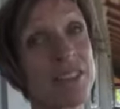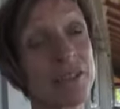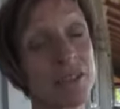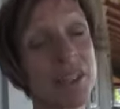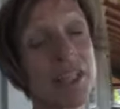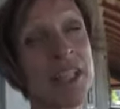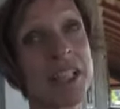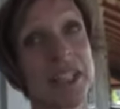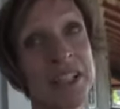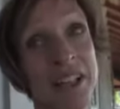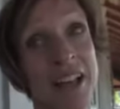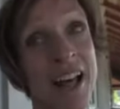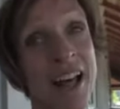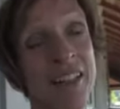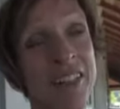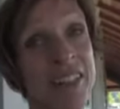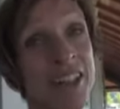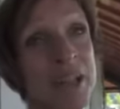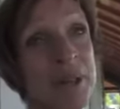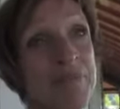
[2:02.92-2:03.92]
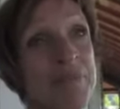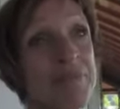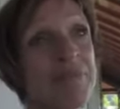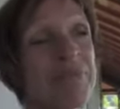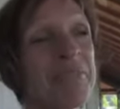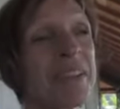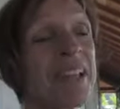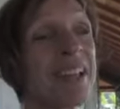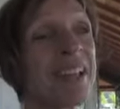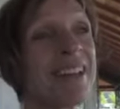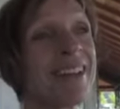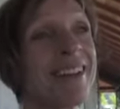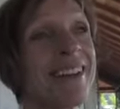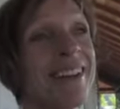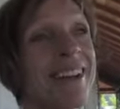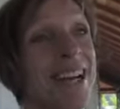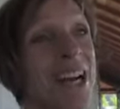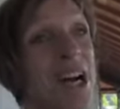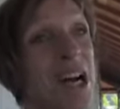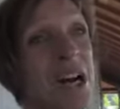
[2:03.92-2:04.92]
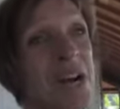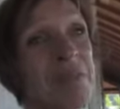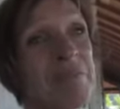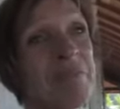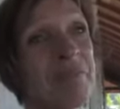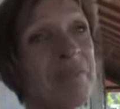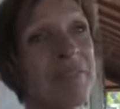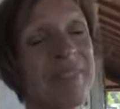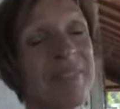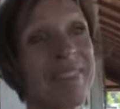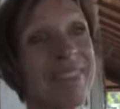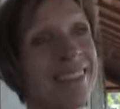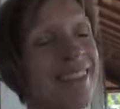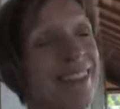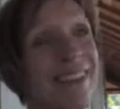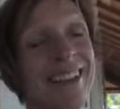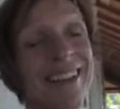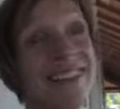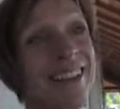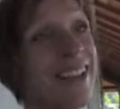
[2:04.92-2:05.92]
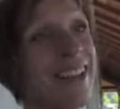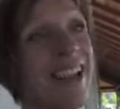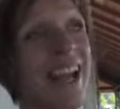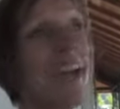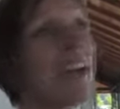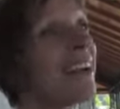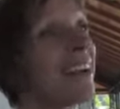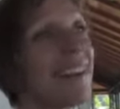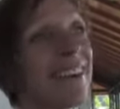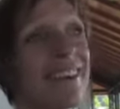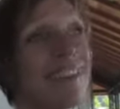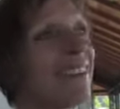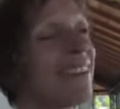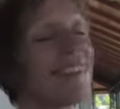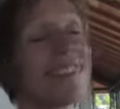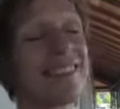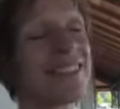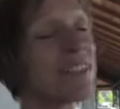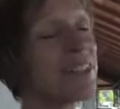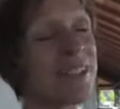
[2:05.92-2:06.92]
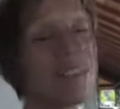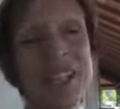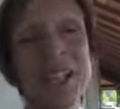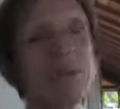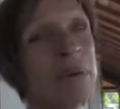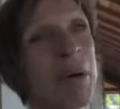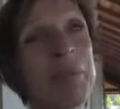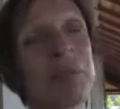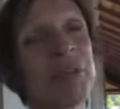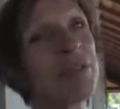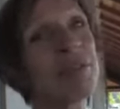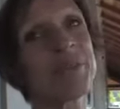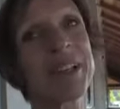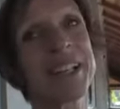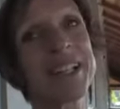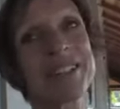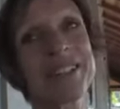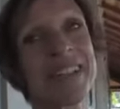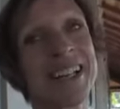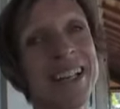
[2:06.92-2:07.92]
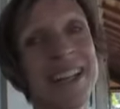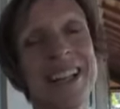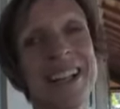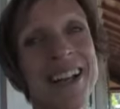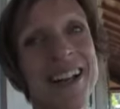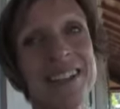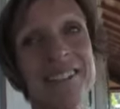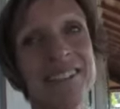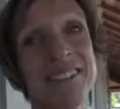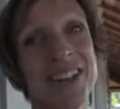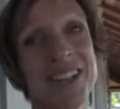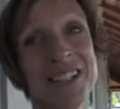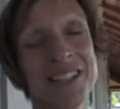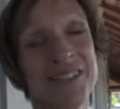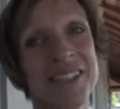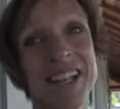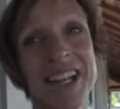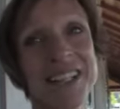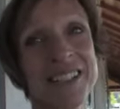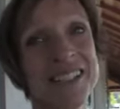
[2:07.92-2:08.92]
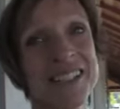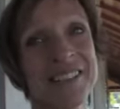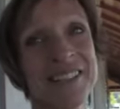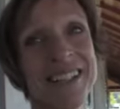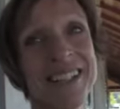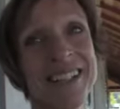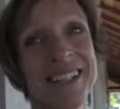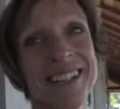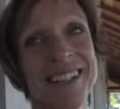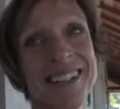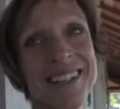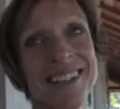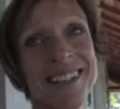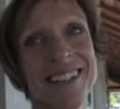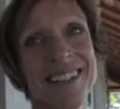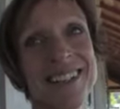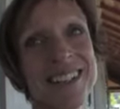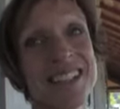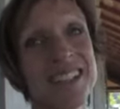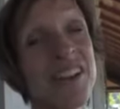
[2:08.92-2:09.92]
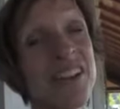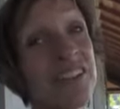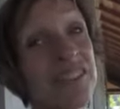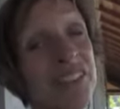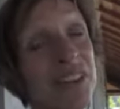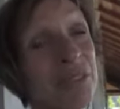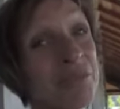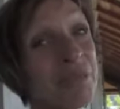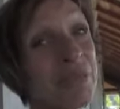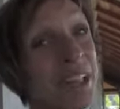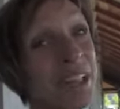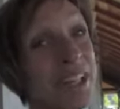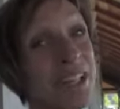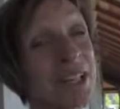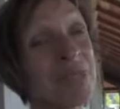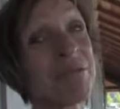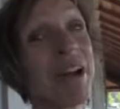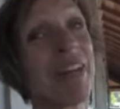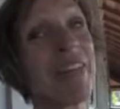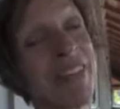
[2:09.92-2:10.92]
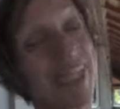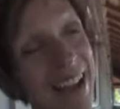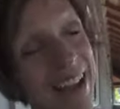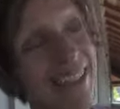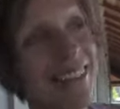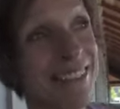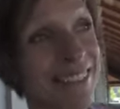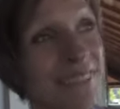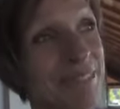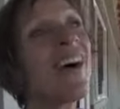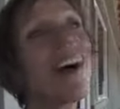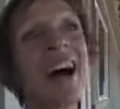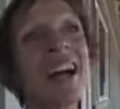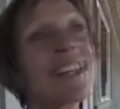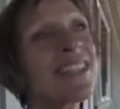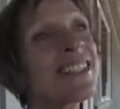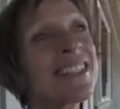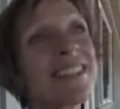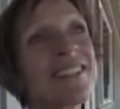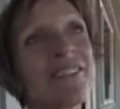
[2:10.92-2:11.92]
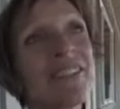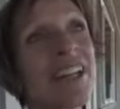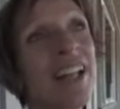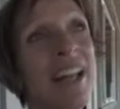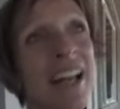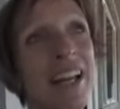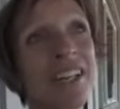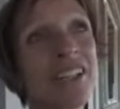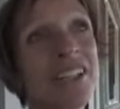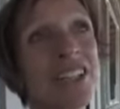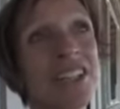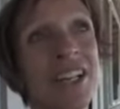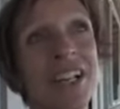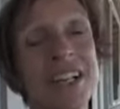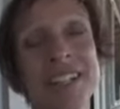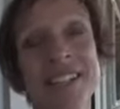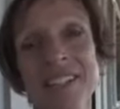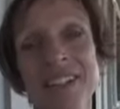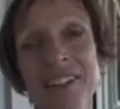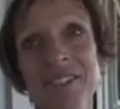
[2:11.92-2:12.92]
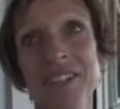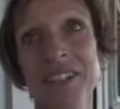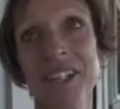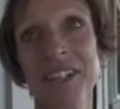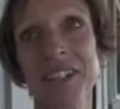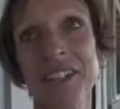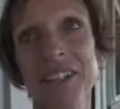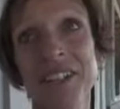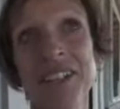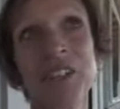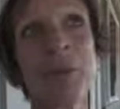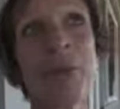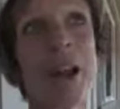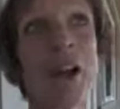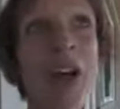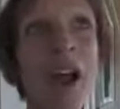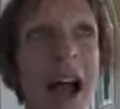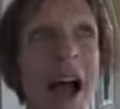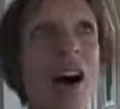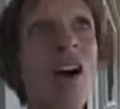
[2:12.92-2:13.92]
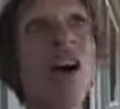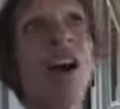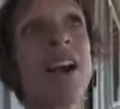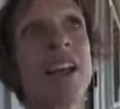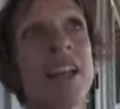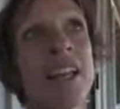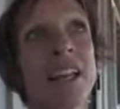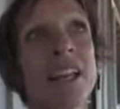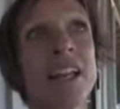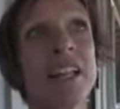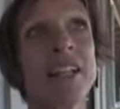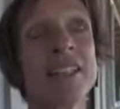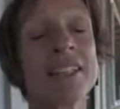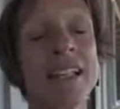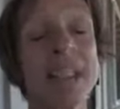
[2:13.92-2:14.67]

a really good athlete, um, he can't keep up with me doing any kind of CrossFit activity. So I feel pretty good about that. I just feel energized after I do it. No matter how hard it is,